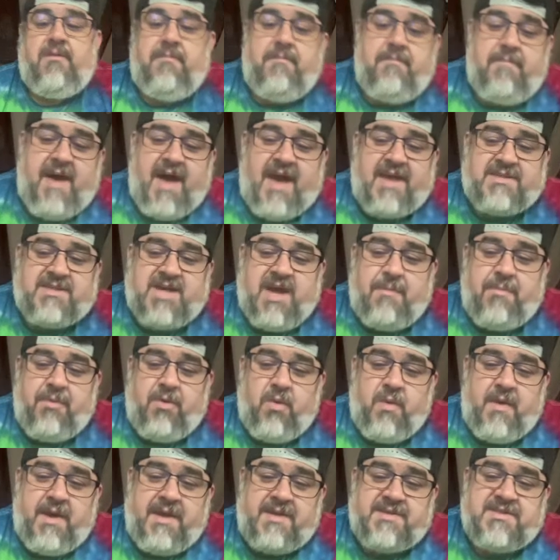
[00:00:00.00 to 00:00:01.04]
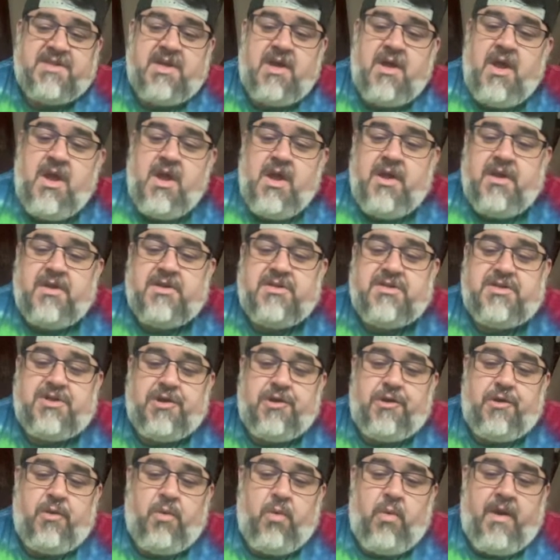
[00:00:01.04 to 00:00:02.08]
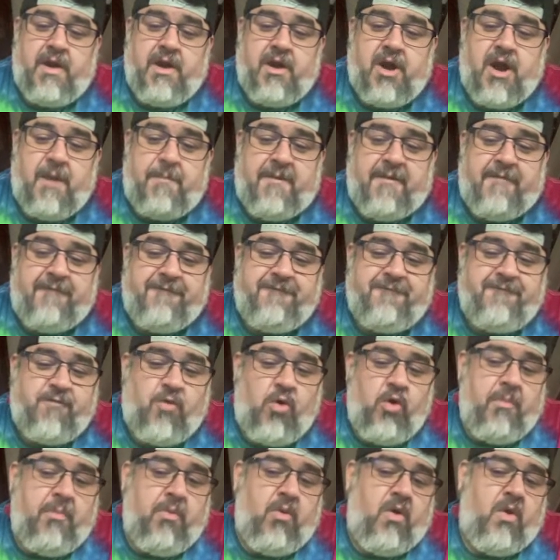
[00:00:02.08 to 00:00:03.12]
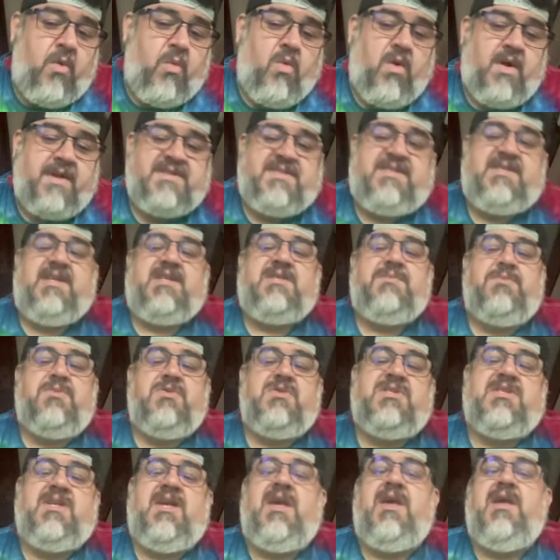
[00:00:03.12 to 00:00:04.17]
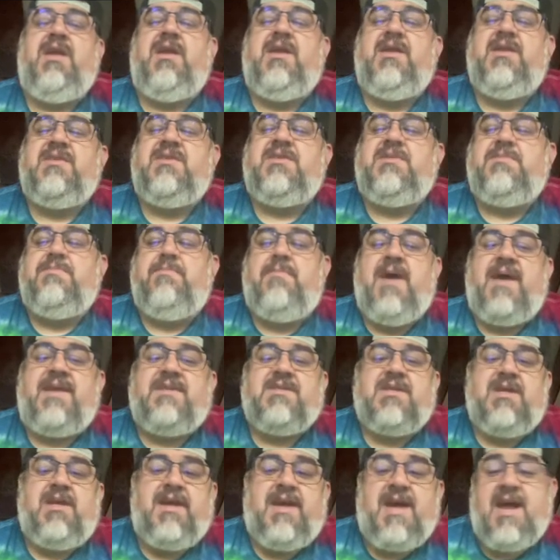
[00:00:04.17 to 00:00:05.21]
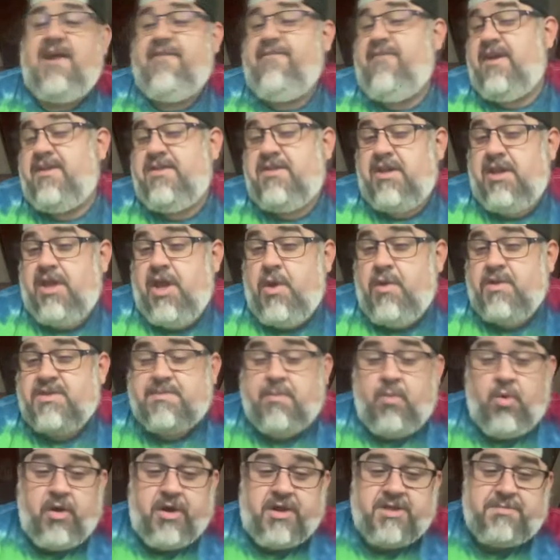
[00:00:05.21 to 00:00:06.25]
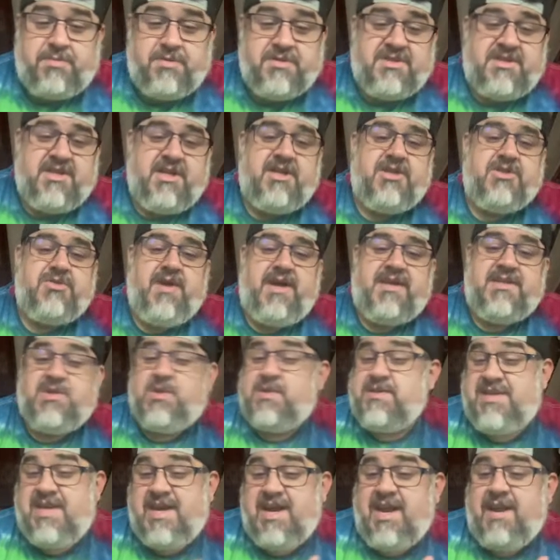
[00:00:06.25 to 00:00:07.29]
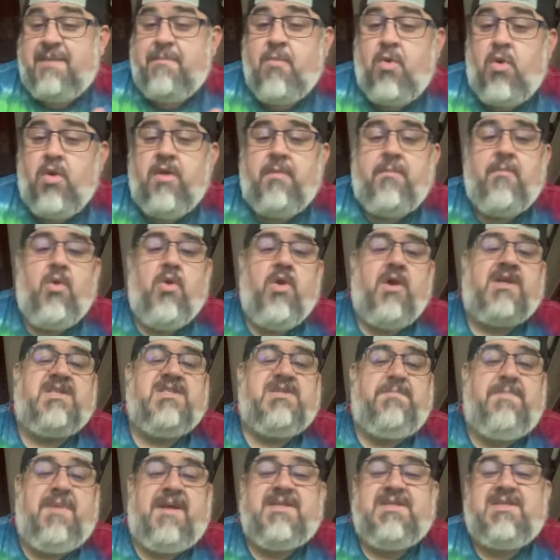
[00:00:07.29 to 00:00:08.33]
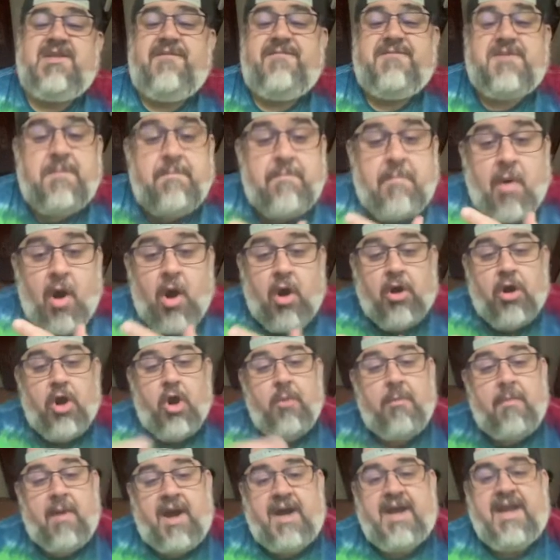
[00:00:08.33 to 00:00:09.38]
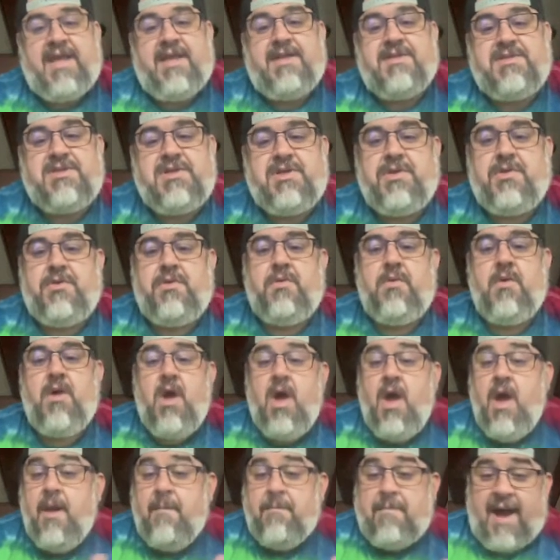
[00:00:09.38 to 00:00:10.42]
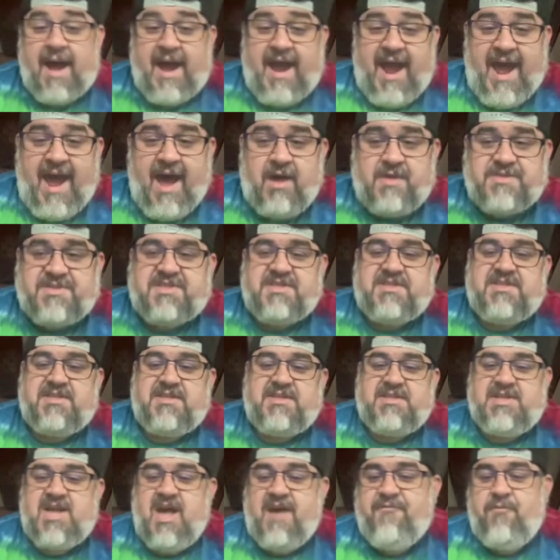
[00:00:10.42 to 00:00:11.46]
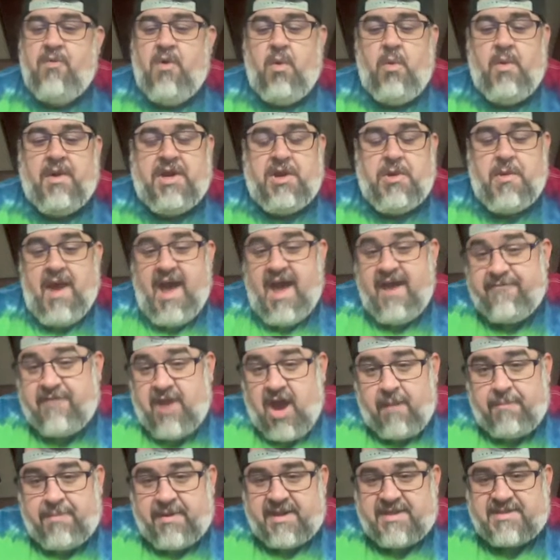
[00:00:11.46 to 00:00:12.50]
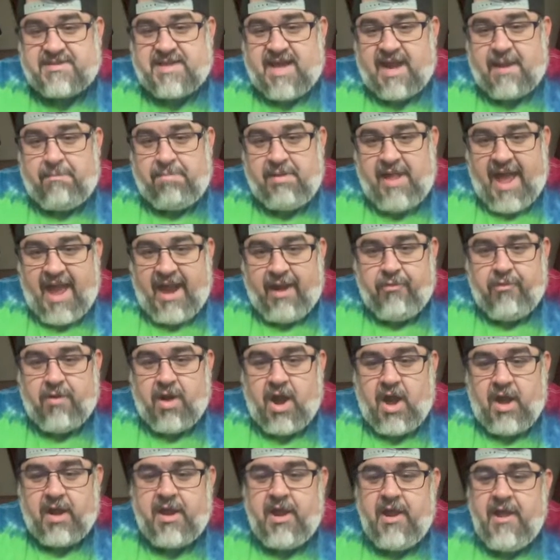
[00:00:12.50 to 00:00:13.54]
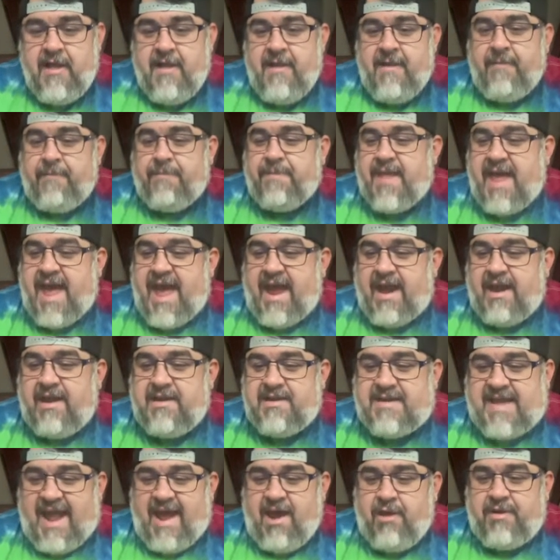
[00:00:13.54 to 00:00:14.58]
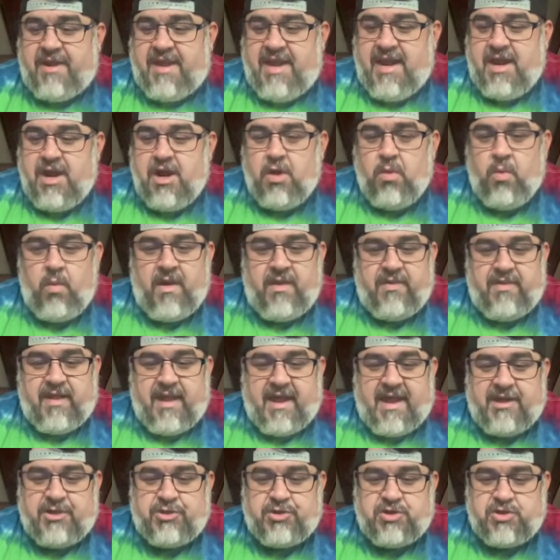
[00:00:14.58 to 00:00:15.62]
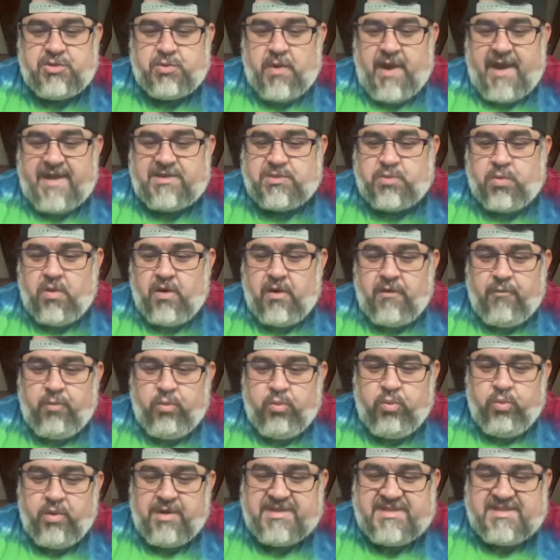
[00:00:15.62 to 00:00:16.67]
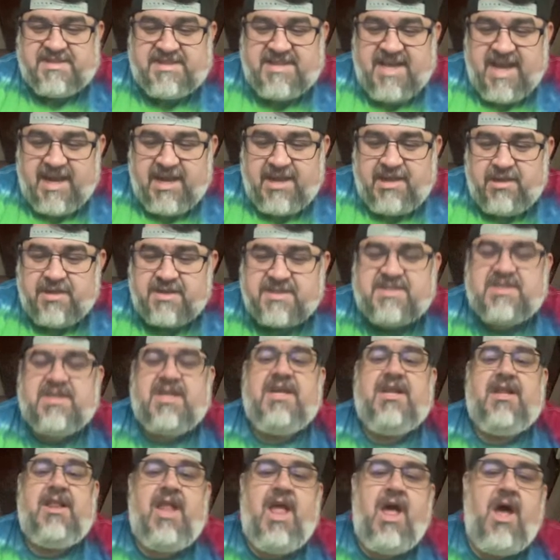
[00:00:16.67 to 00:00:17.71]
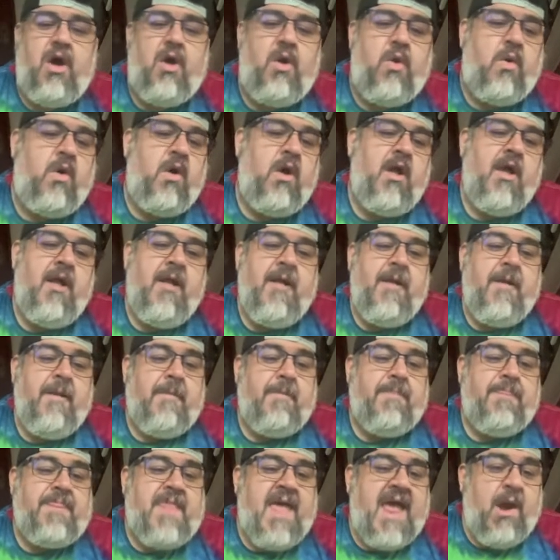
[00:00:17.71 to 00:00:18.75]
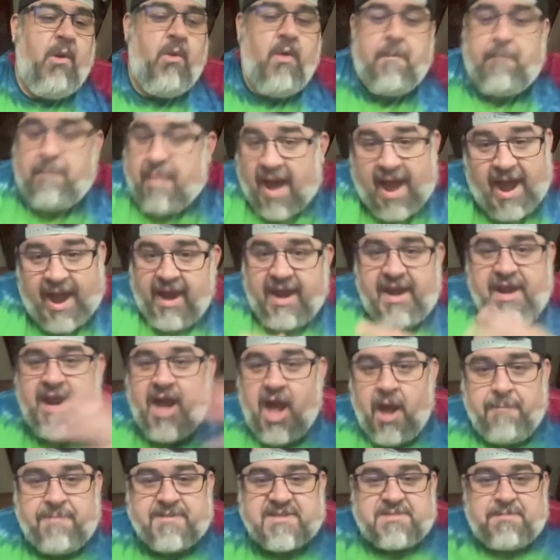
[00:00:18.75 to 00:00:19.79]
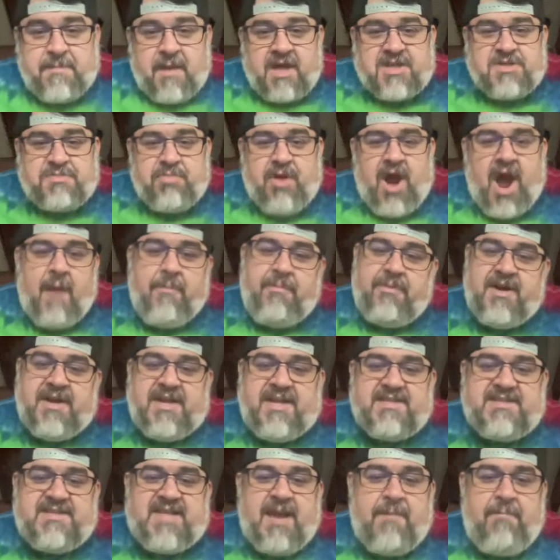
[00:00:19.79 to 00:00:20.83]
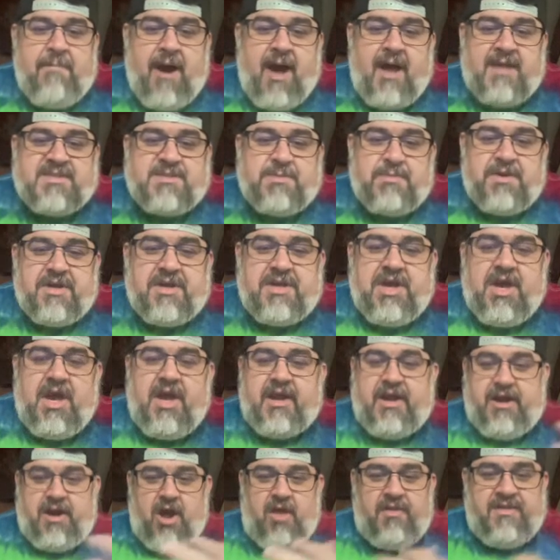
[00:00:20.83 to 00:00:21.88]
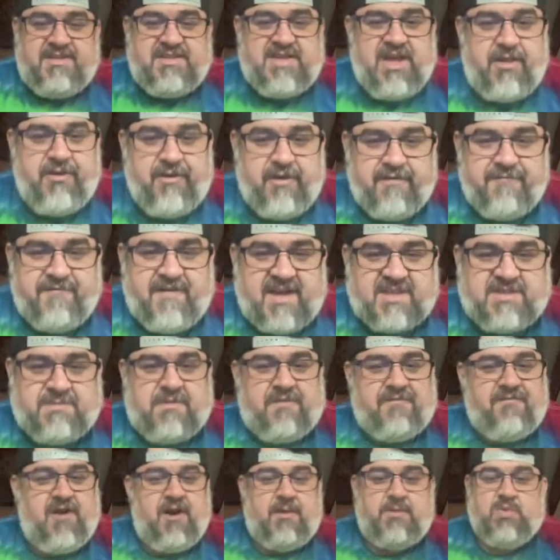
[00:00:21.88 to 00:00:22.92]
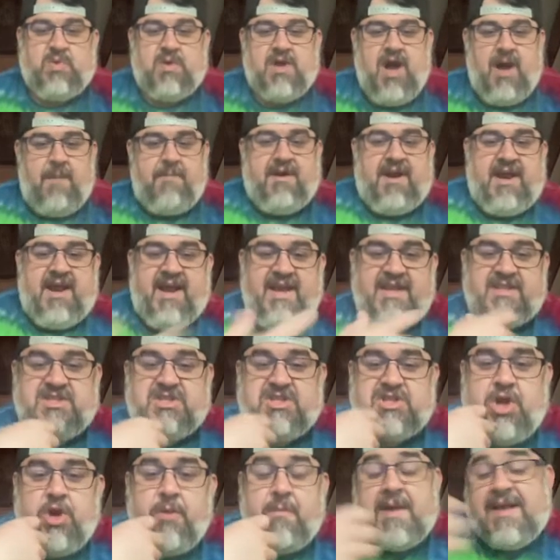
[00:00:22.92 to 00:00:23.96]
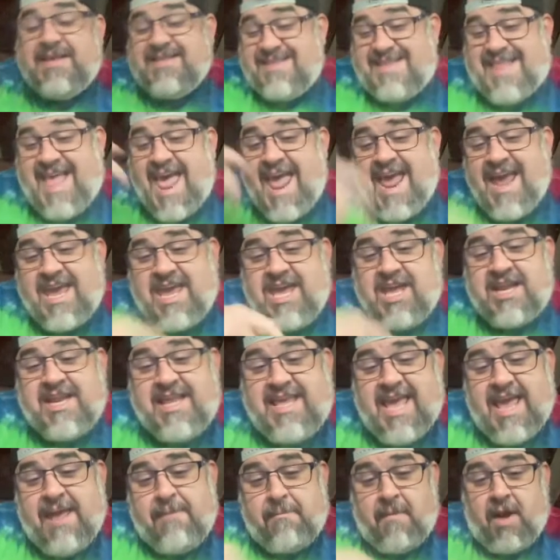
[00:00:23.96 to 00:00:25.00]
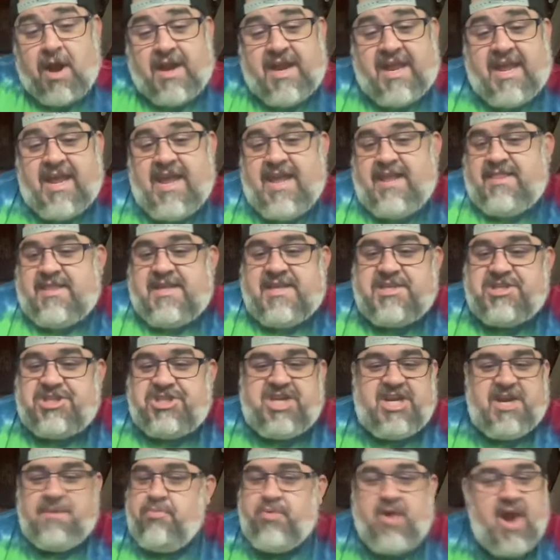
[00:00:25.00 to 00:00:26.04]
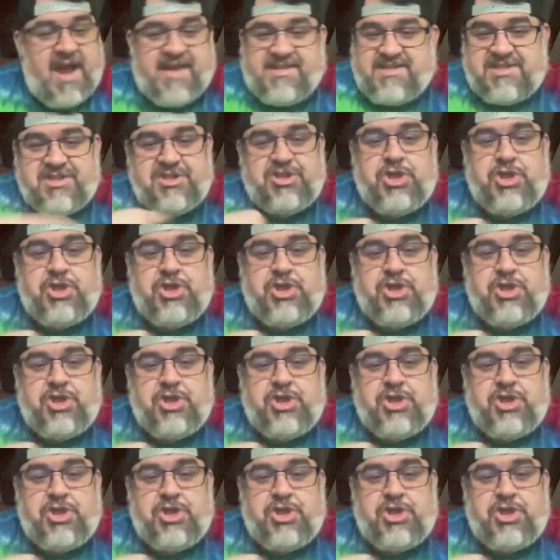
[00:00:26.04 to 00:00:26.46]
past couple of weeks to, we're up at 4.16% is basically kind of like the lowest mortgage percentage rate. So it's getting more and more expensive to borrow money to buy houses and stuff. Well, when you have companies like BlackRock that down here, when the interest rates were ridiculously low, they were buying up as much property as they possibly could. And all these other investment firms were coming in and scoop because they could get money at these cheap prices.